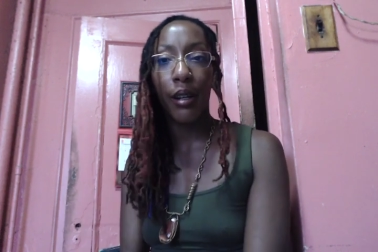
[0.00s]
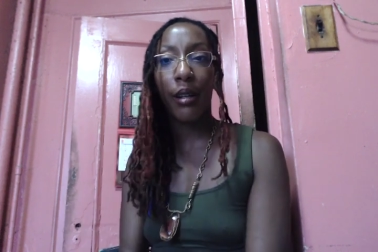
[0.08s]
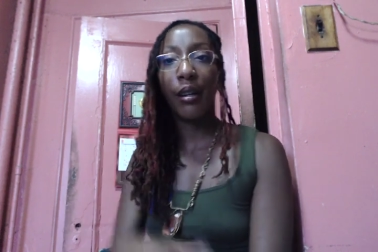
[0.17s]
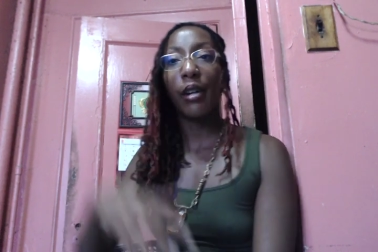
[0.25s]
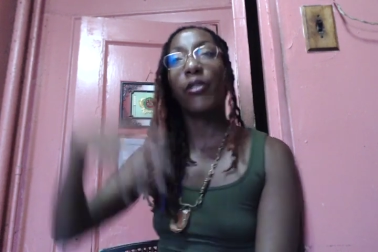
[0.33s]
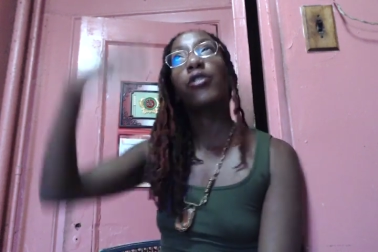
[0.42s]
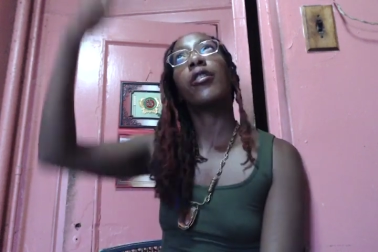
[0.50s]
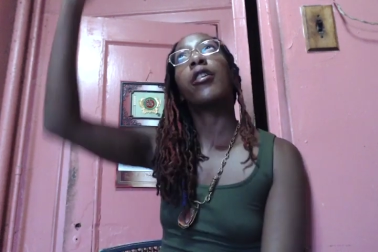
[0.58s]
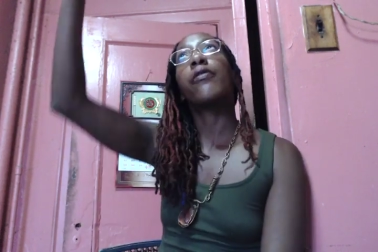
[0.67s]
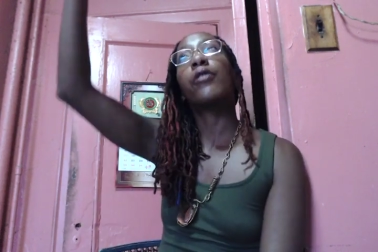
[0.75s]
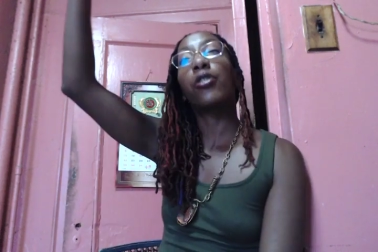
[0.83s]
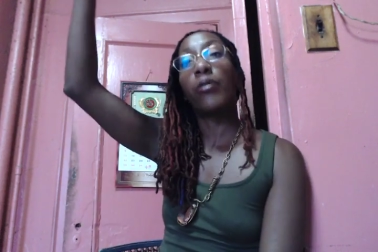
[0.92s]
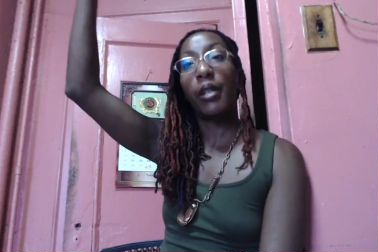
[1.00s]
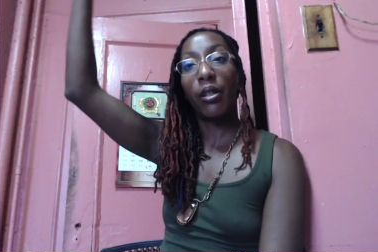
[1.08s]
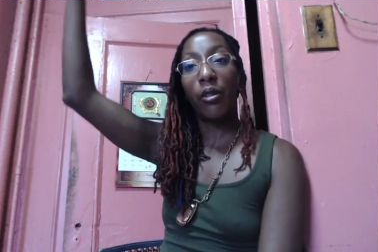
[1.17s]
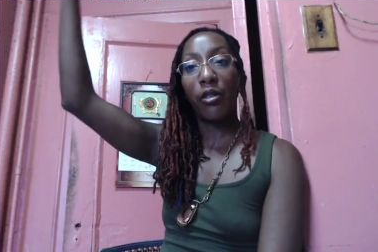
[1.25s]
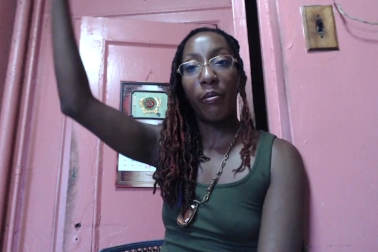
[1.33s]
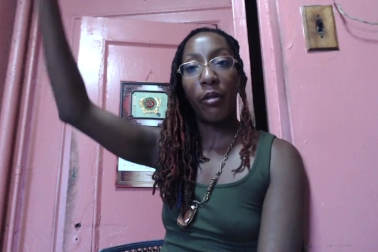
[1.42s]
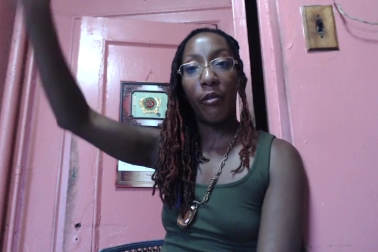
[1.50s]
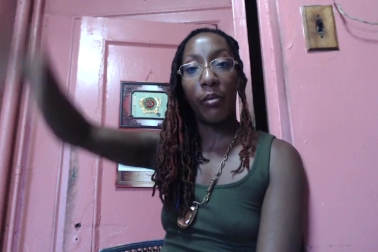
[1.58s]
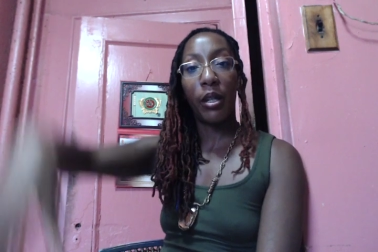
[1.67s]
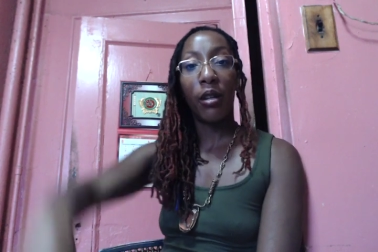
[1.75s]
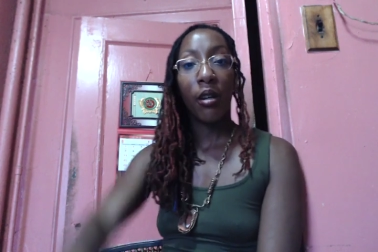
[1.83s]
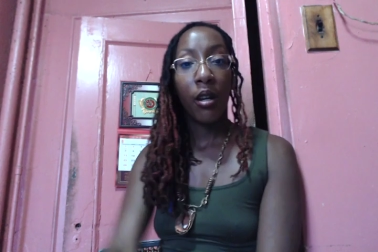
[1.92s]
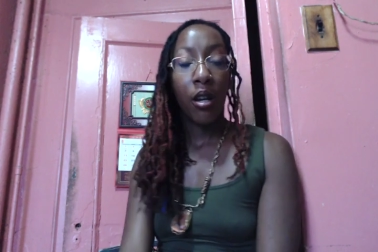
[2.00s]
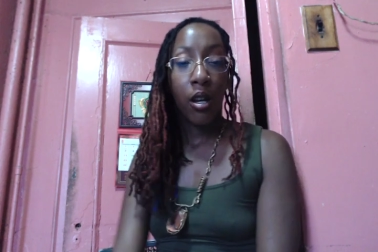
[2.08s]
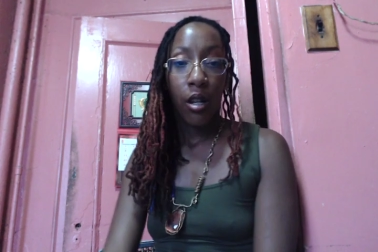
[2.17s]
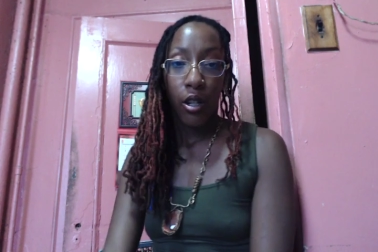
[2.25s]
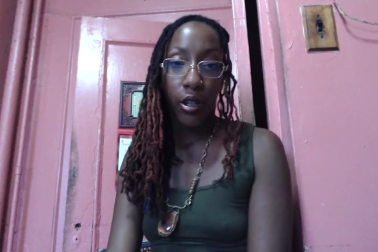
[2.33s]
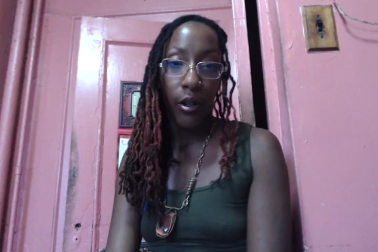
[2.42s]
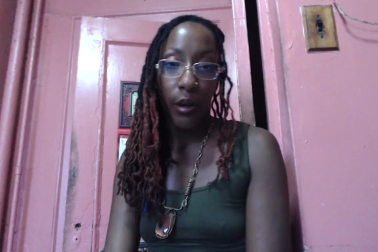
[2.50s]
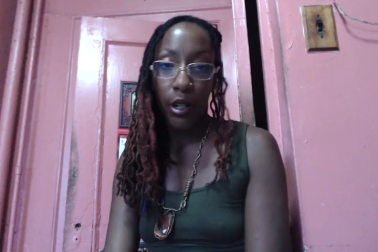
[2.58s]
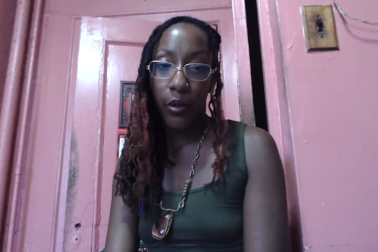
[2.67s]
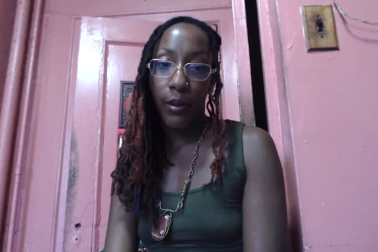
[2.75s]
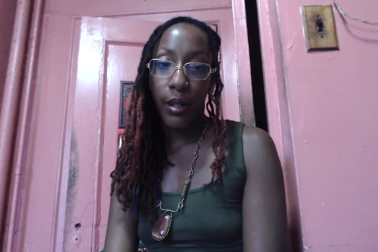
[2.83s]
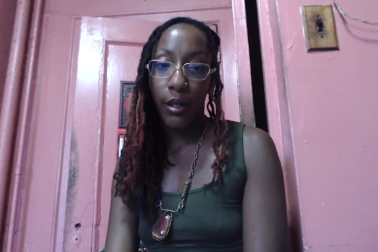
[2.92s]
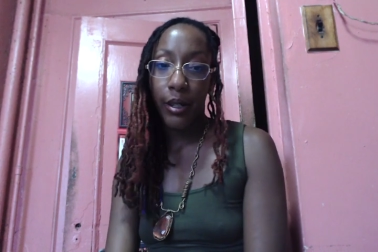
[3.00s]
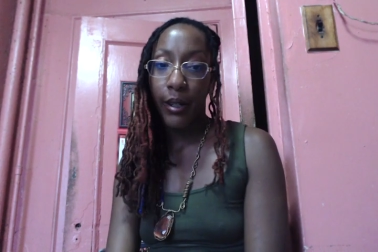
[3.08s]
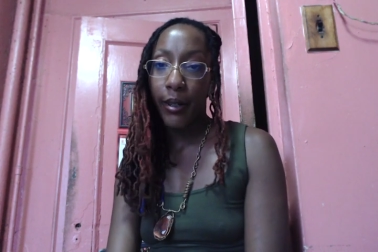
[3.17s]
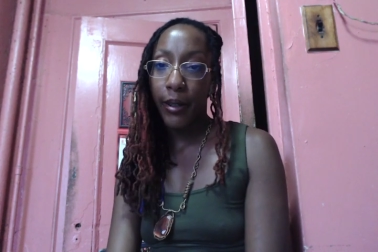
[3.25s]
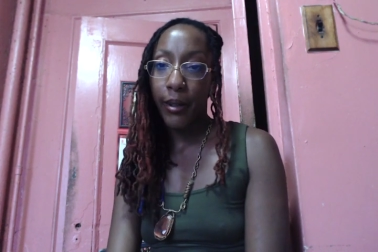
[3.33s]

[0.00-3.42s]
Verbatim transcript: and not this artificial light that's above me. So I just wanted to